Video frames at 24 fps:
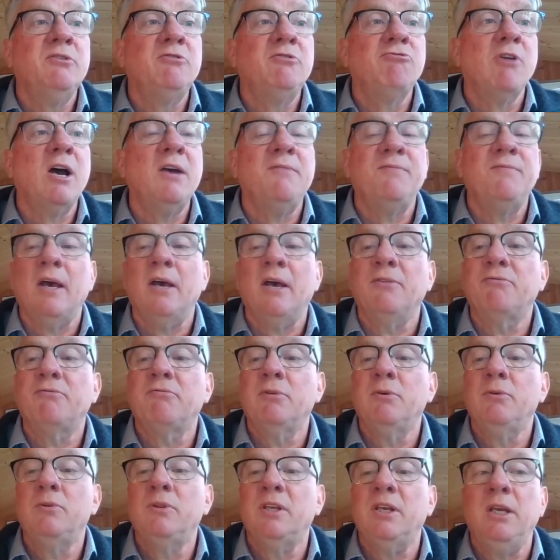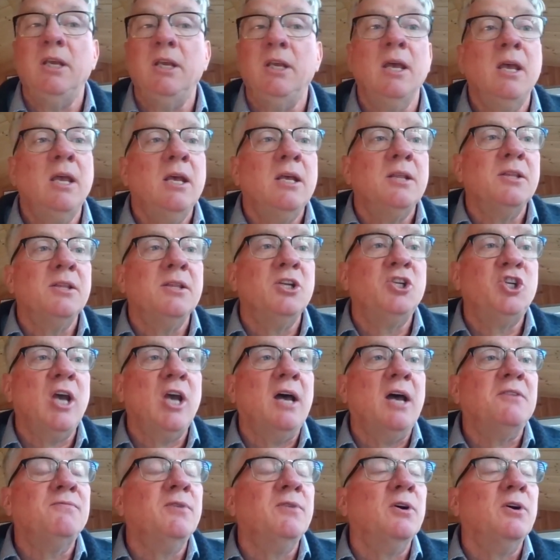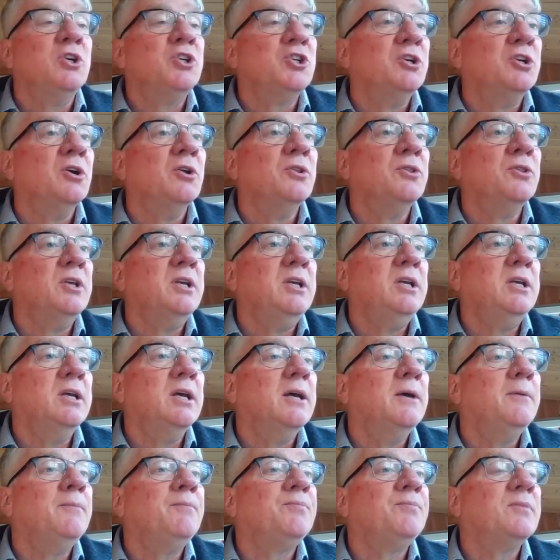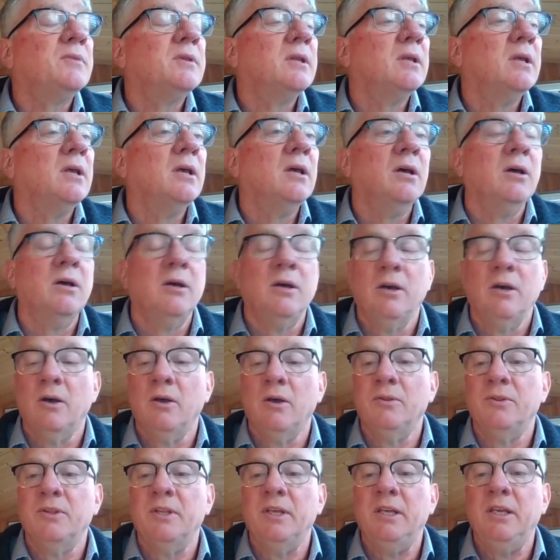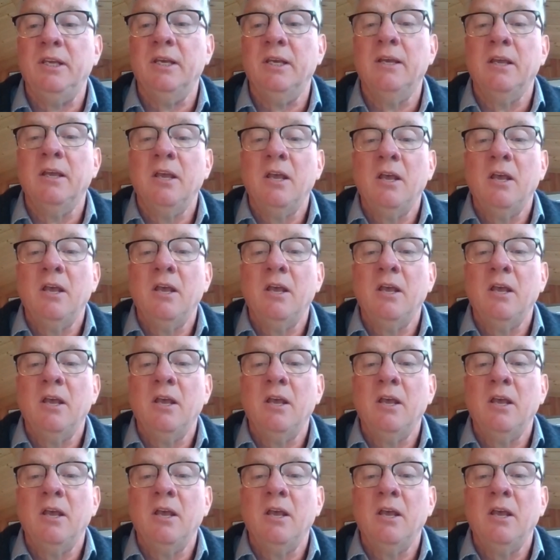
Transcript: drive that through the the chat function on the uh, on the